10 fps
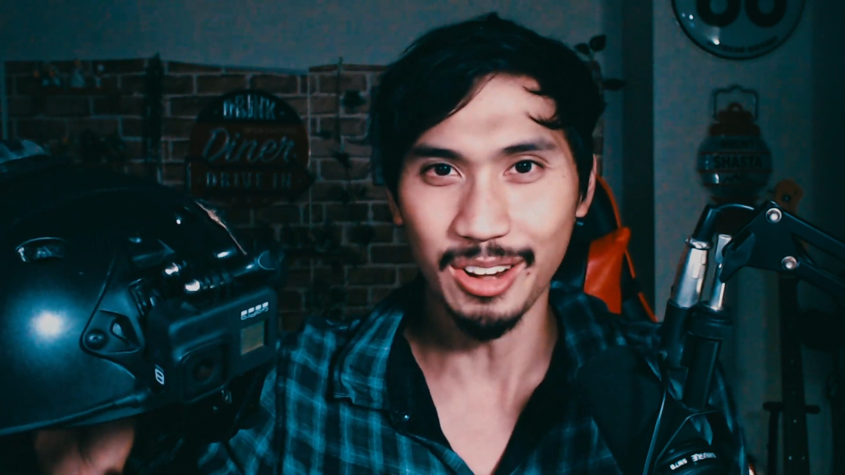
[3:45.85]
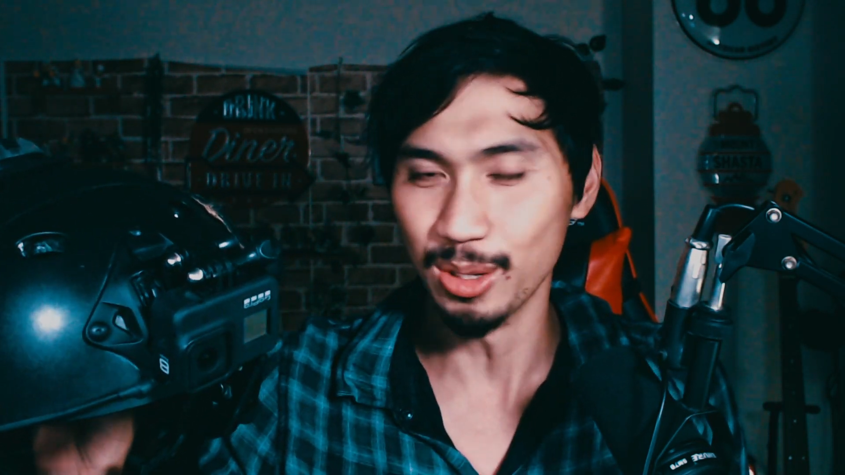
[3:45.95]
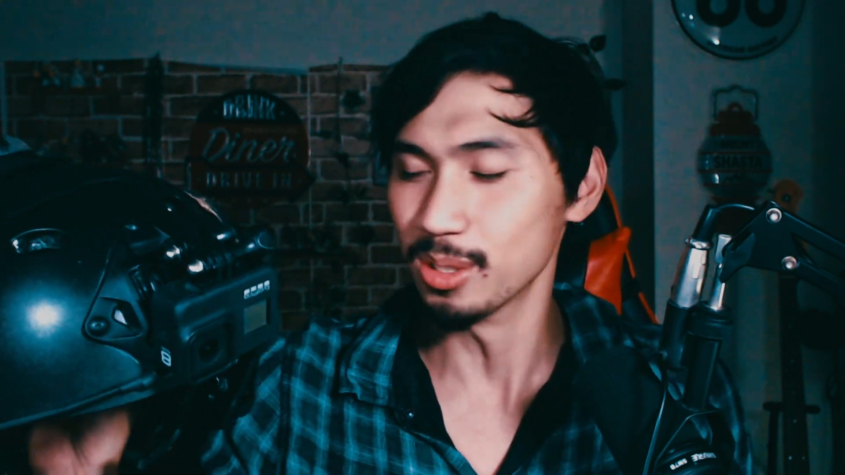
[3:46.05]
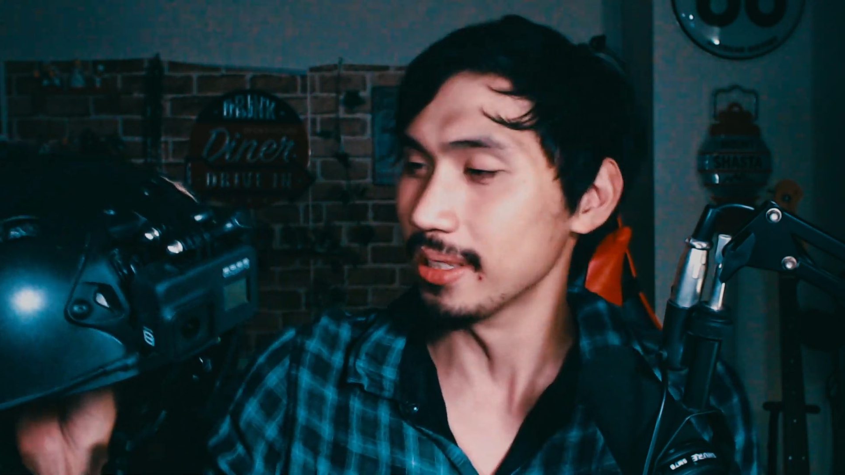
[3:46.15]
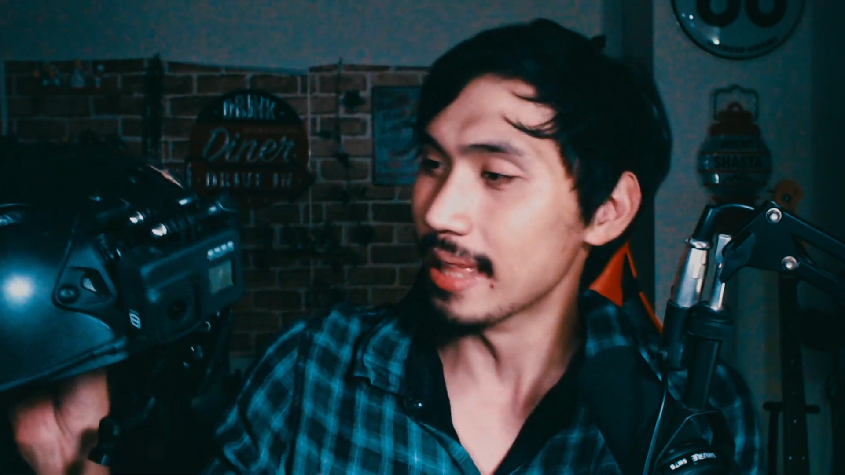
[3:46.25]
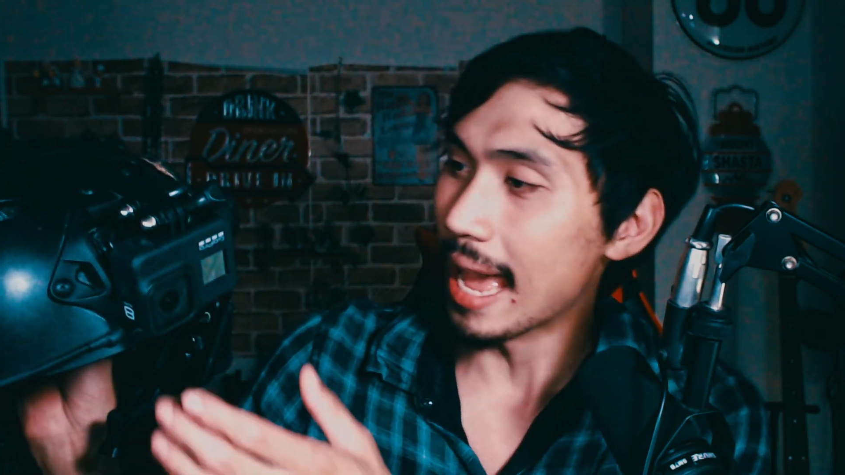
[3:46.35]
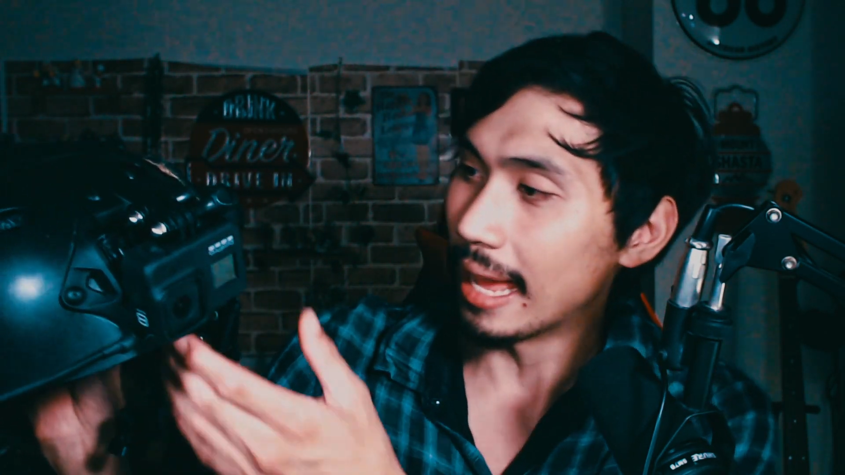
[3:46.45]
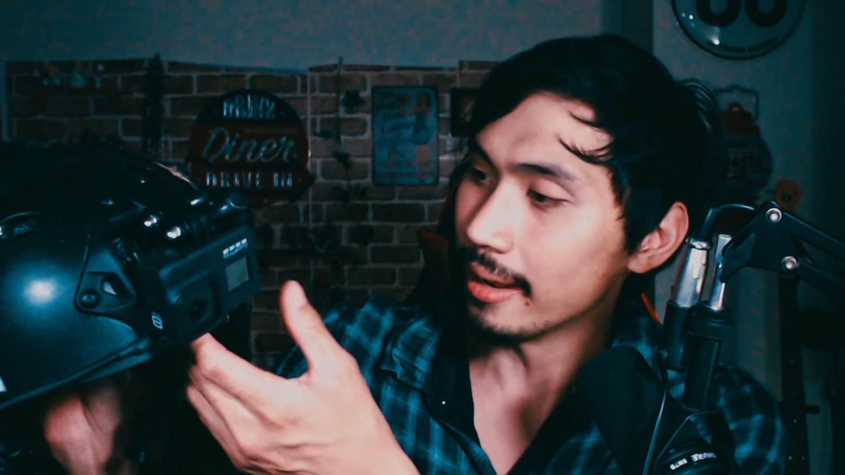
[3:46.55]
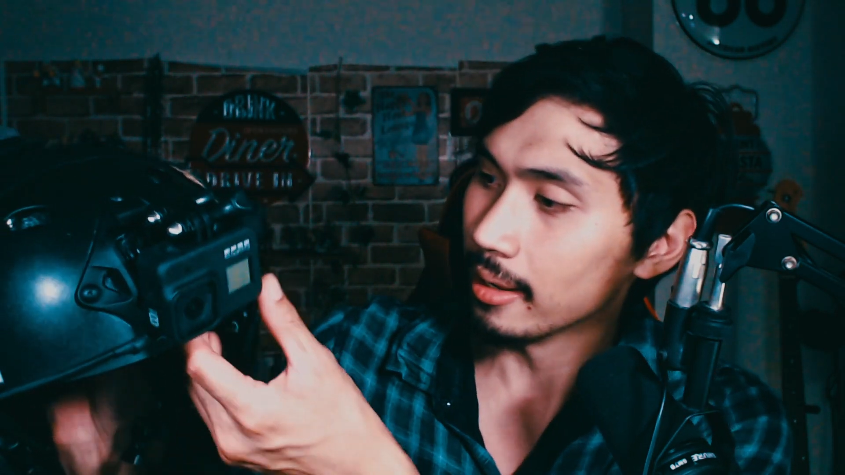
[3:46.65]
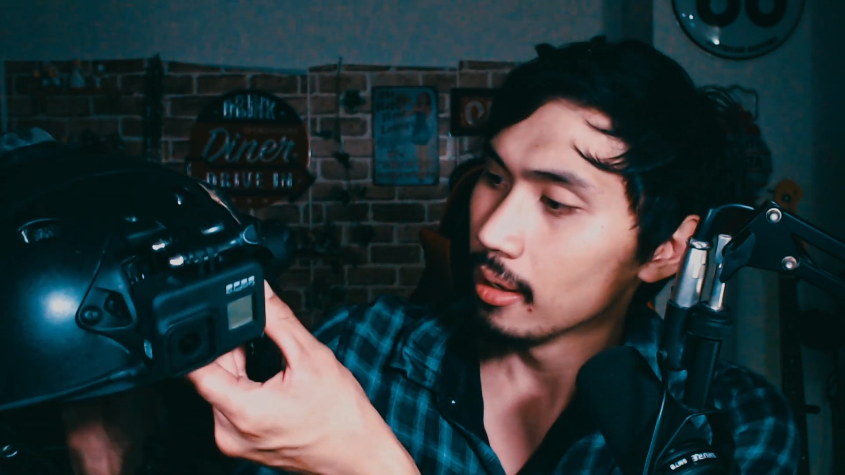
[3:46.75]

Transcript: using that.